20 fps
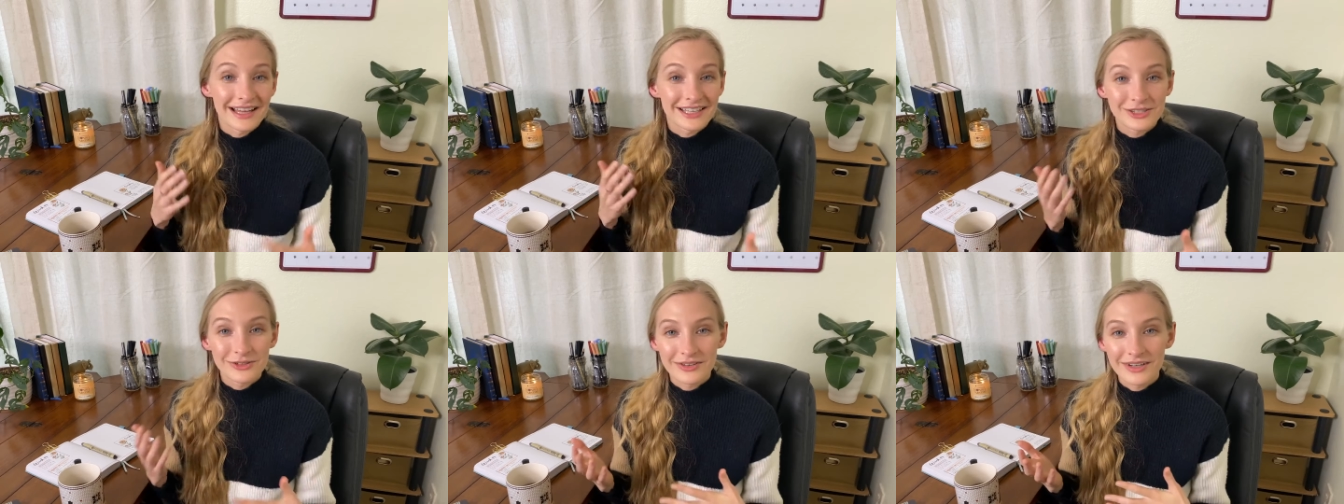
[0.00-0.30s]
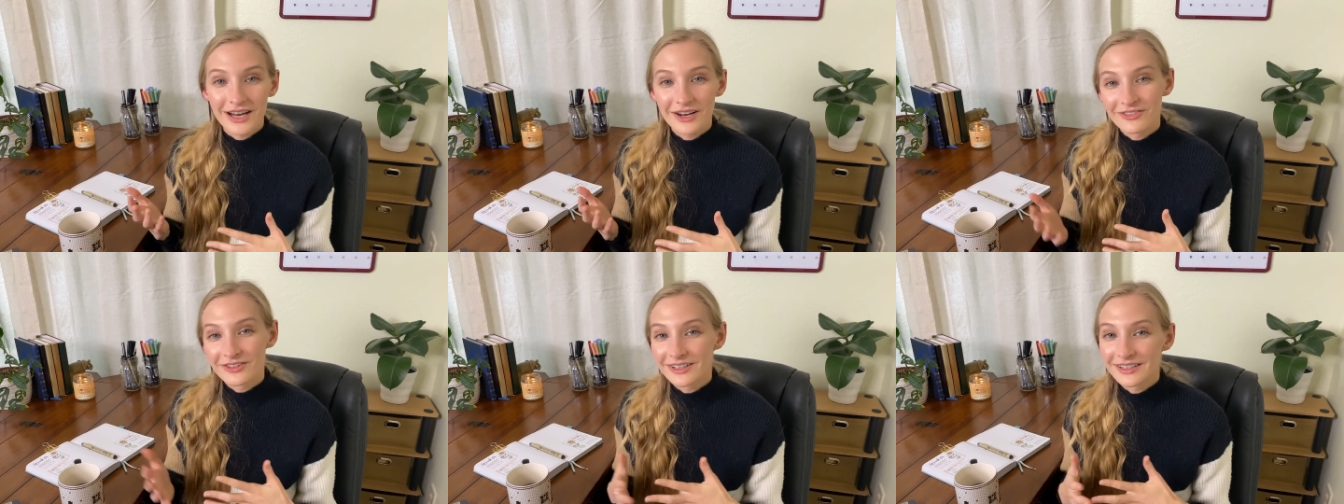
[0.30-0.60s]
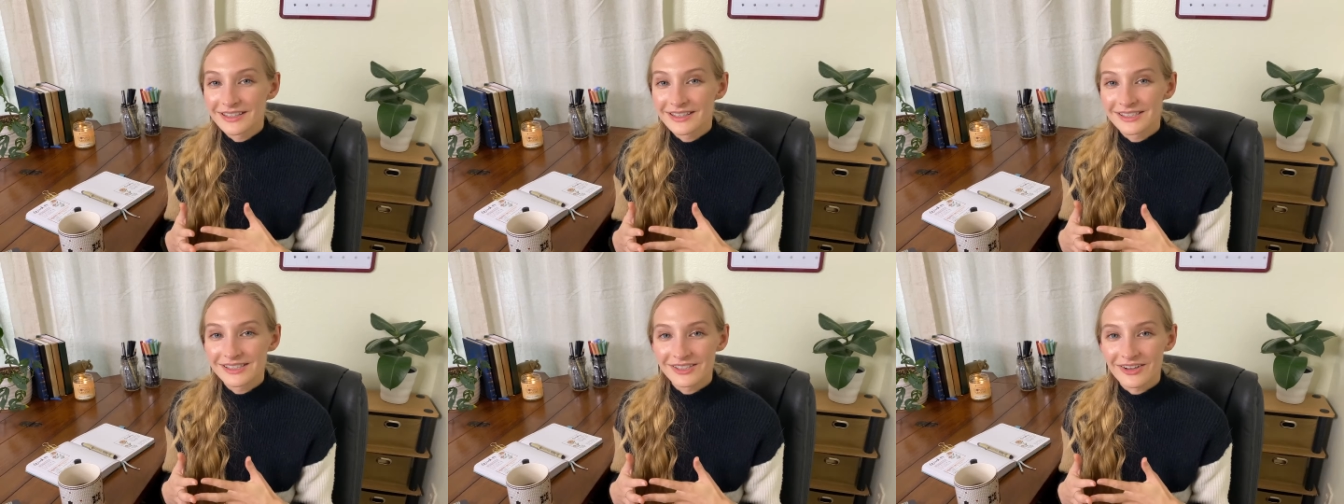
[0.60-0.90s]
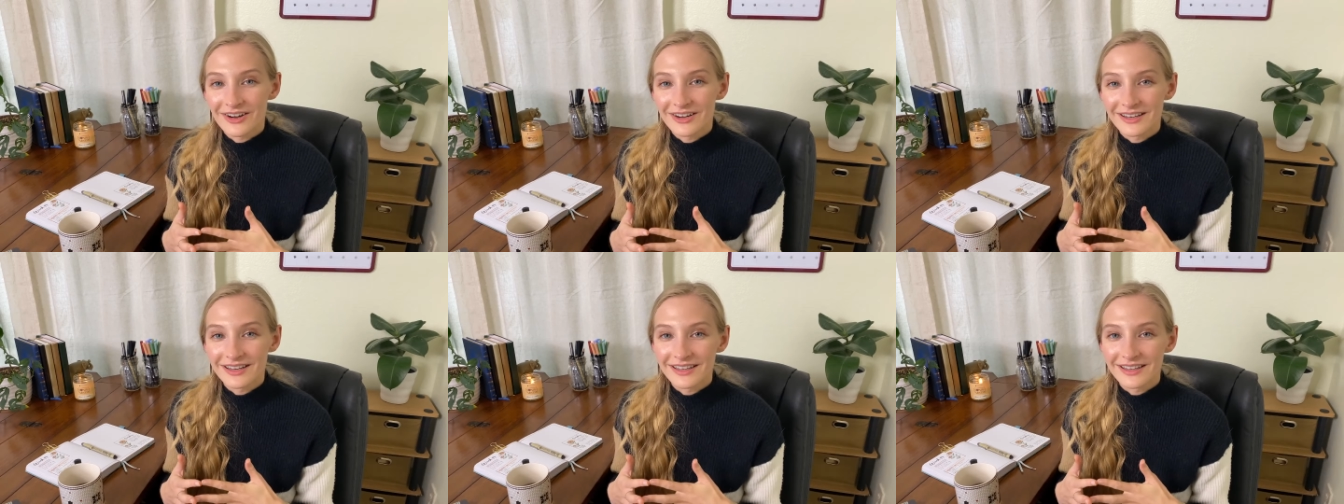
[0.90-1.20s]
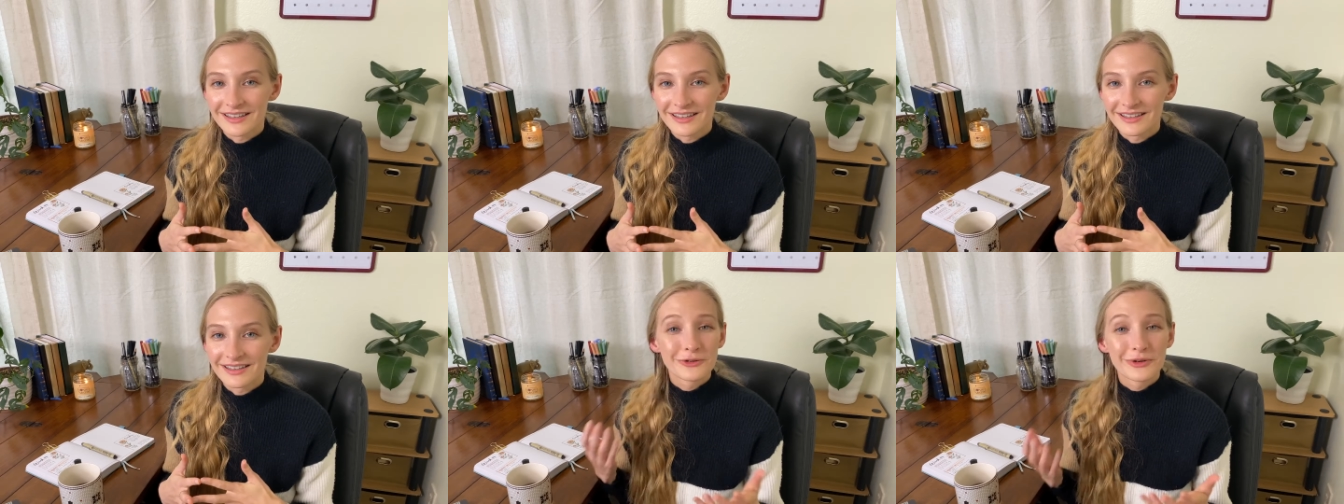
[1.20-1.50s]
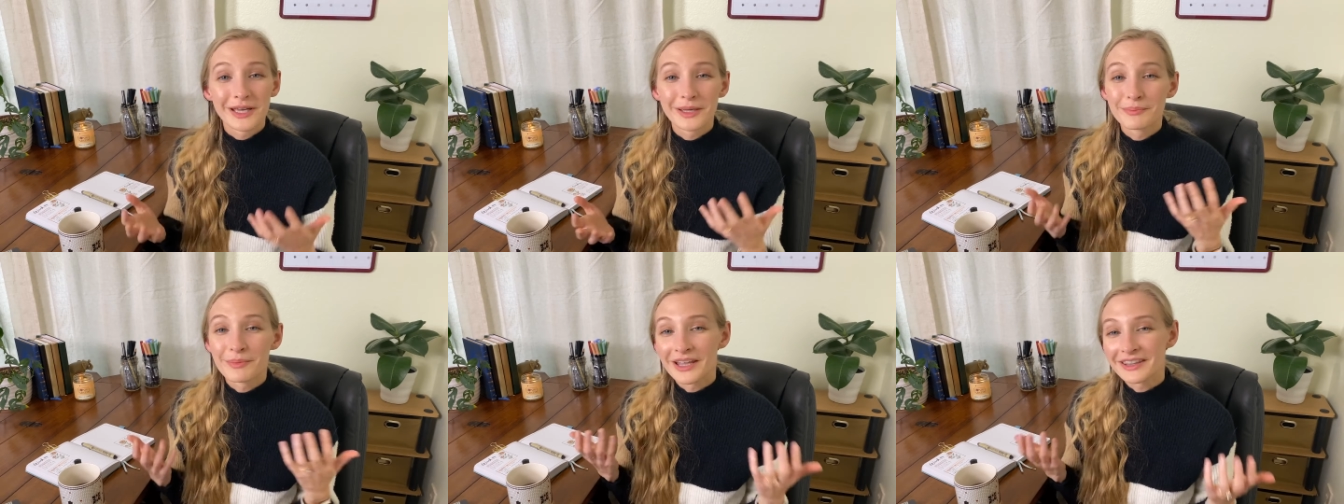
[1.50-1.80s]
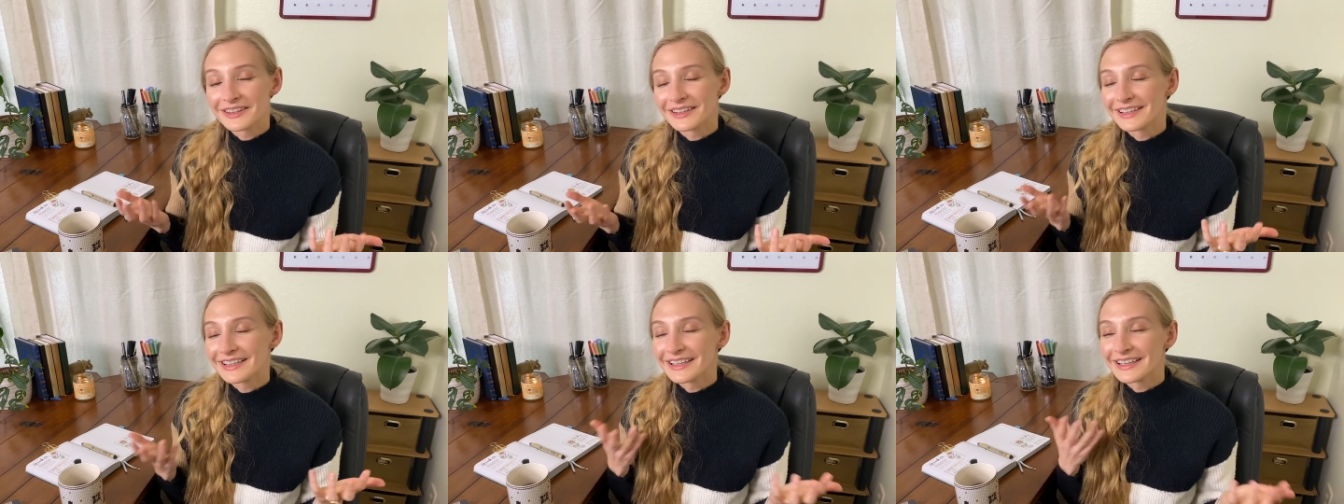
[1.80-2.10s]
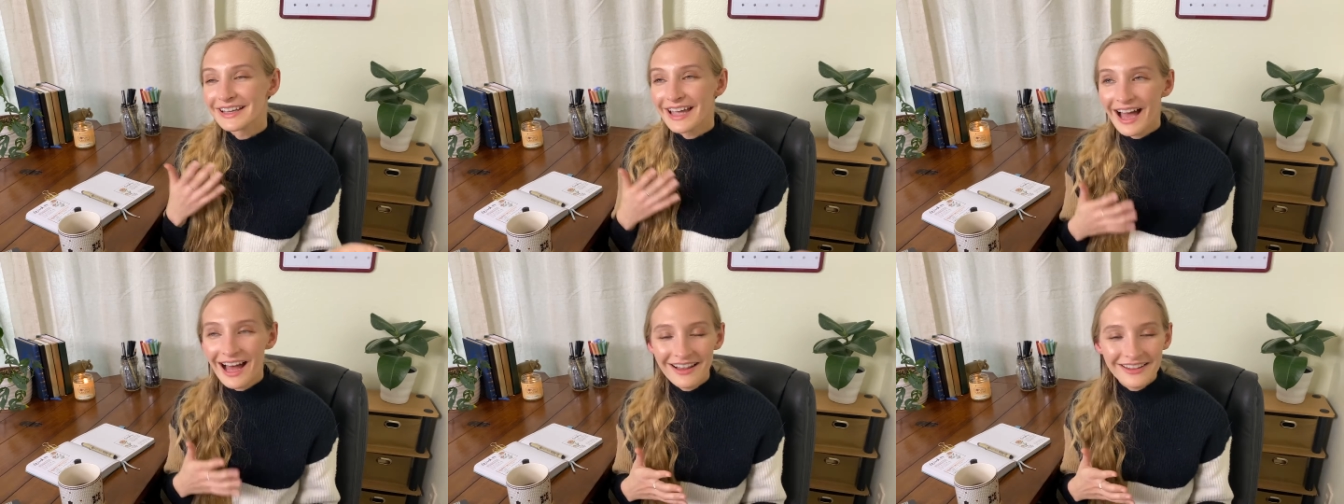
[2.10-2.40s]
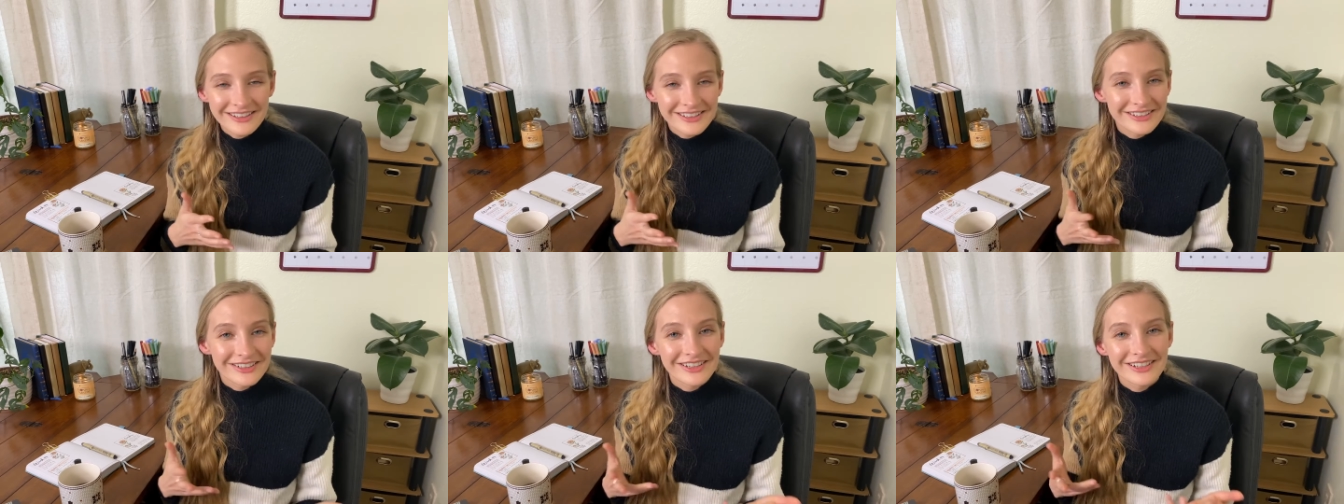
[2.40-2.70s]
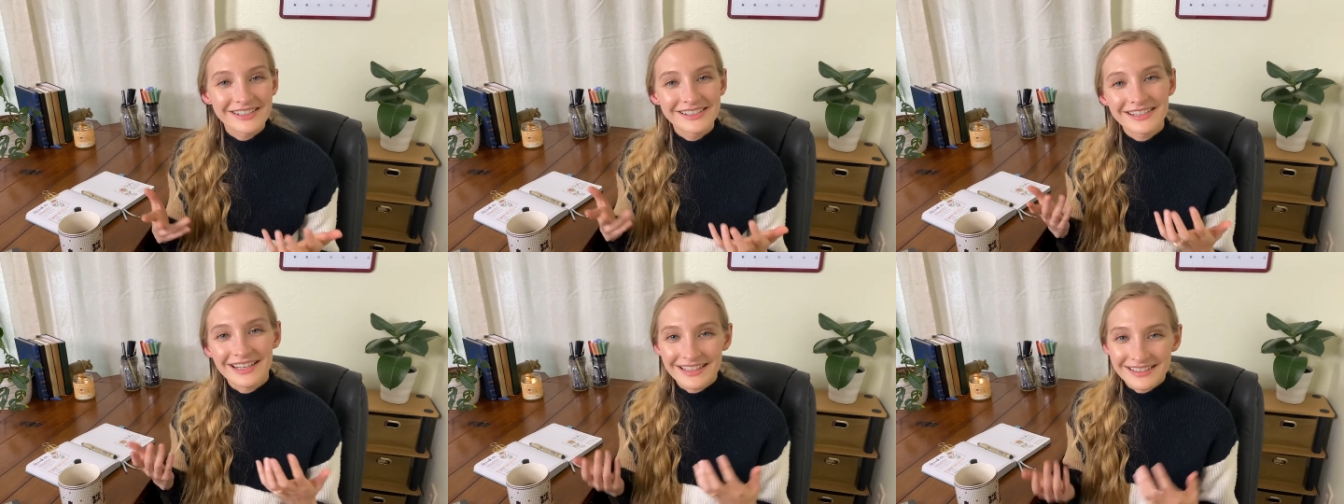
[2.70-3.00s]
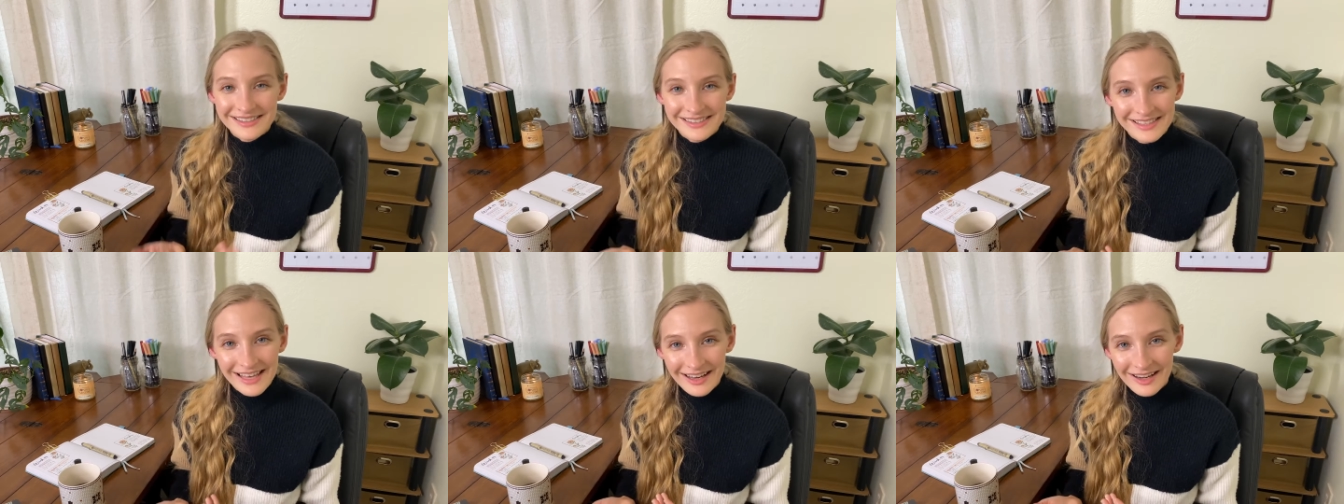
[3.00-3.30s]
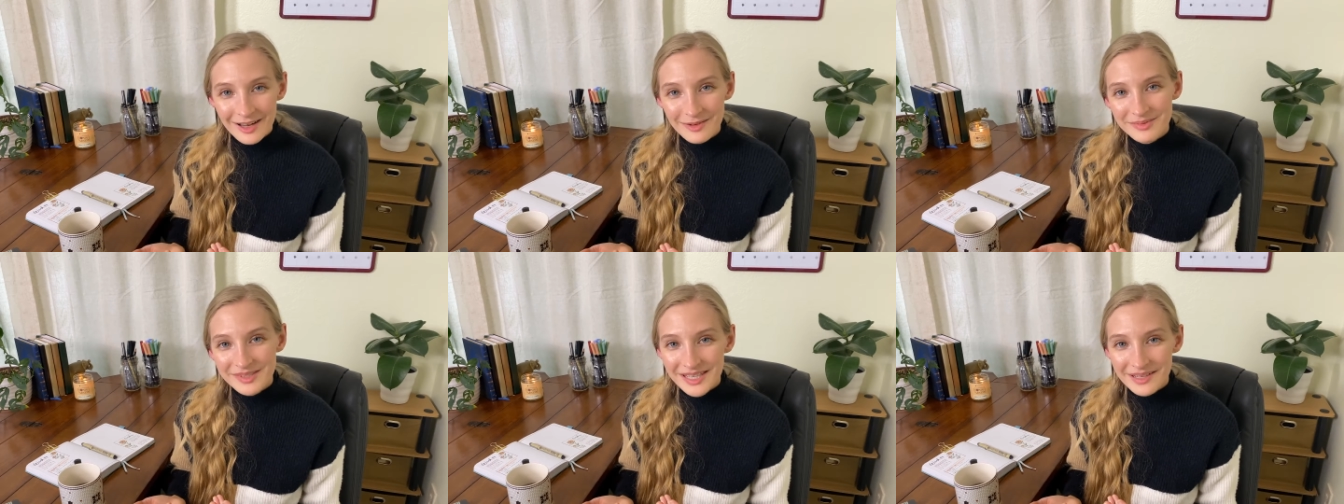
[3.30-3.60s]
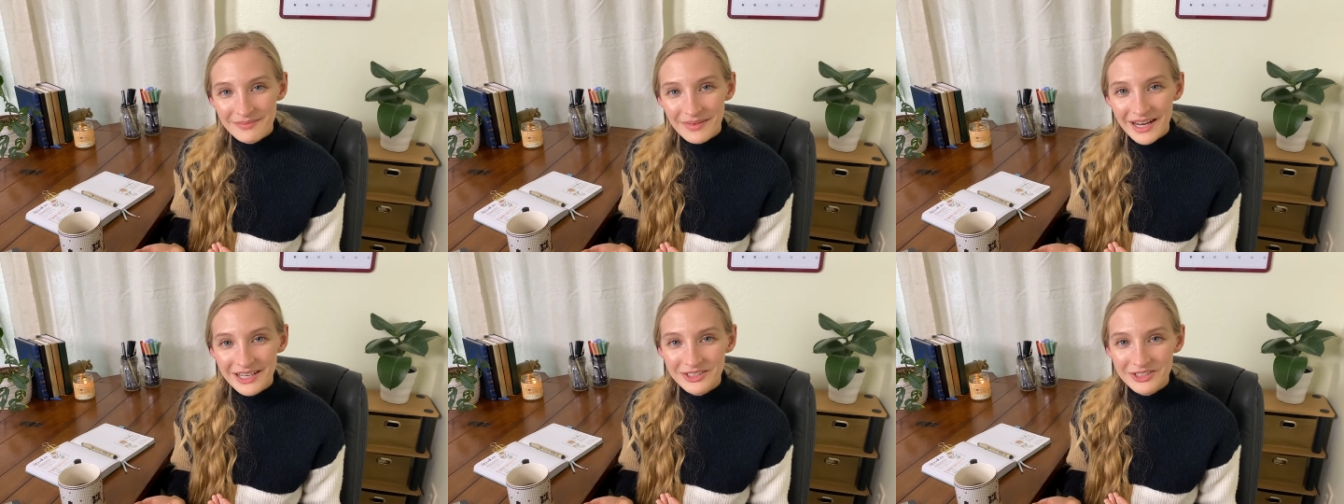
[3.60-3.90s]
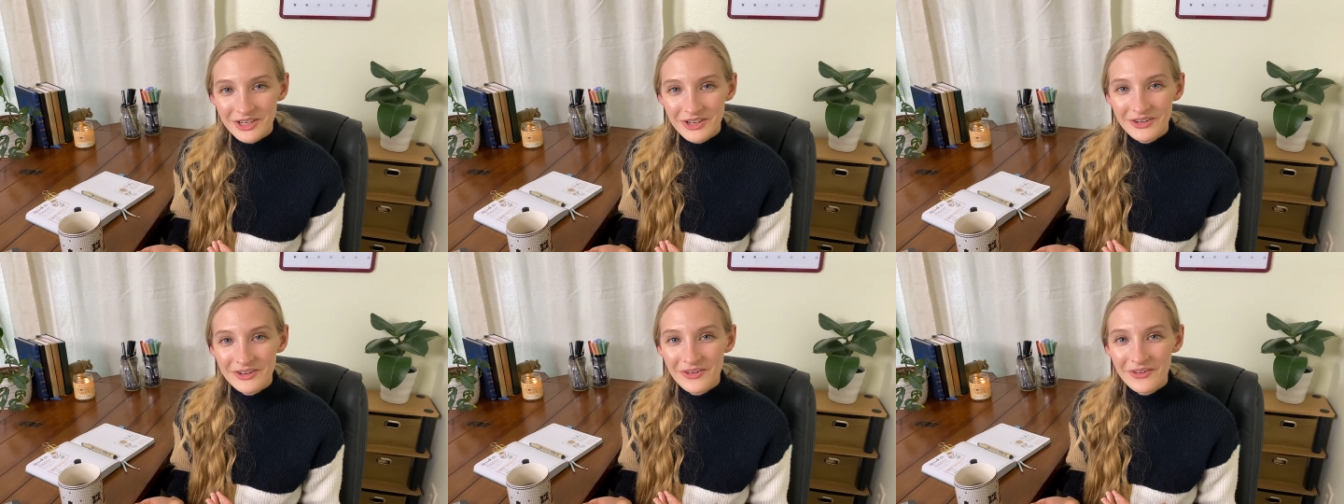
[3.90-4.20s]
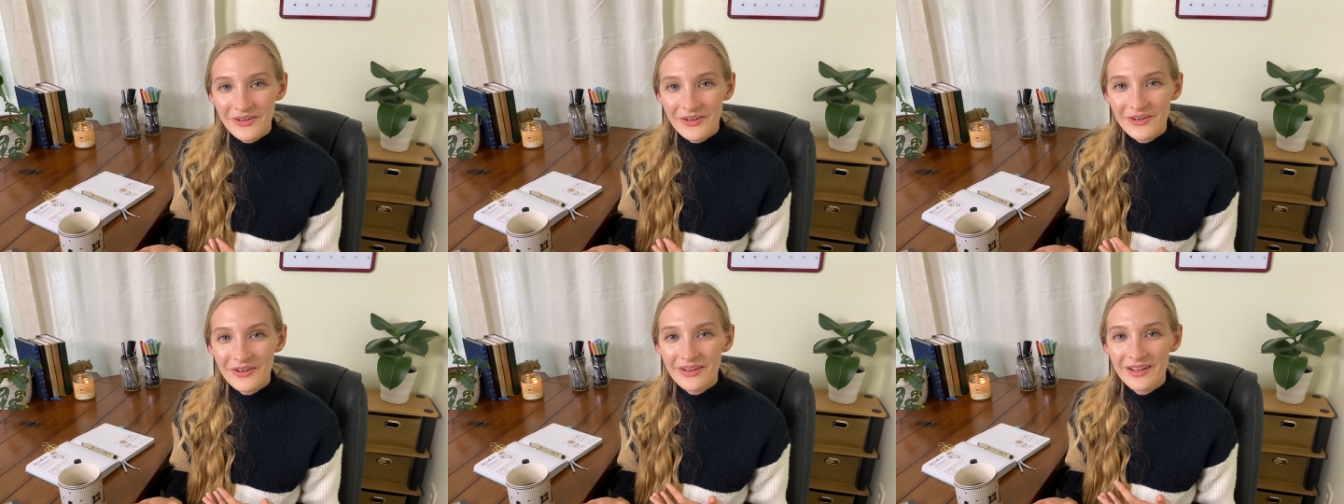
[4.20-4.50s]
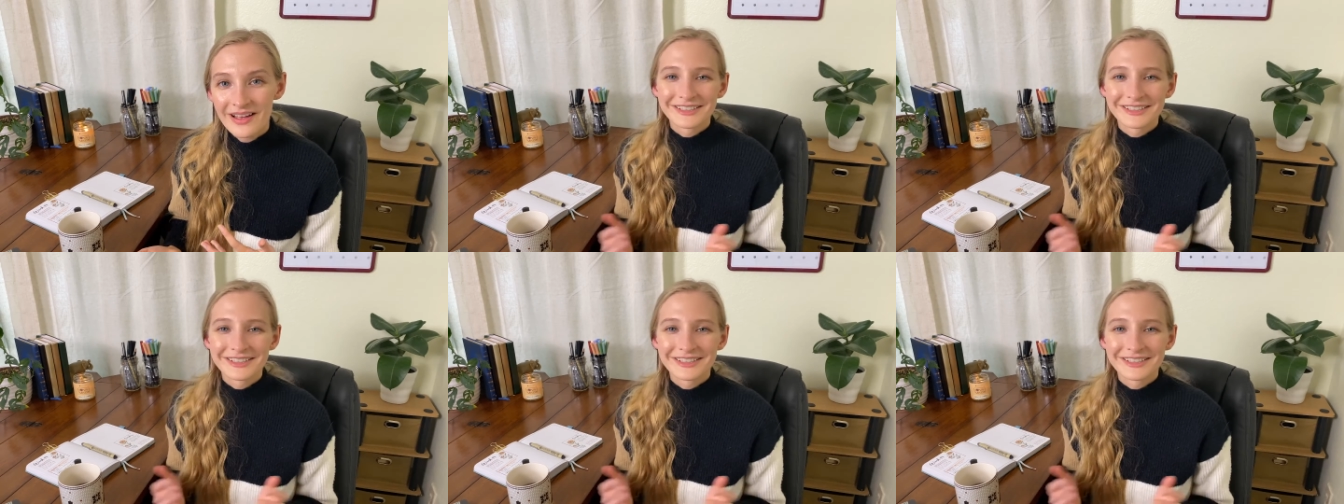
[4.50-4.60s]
that's when I really started doing monthly calendars and setups in my journal.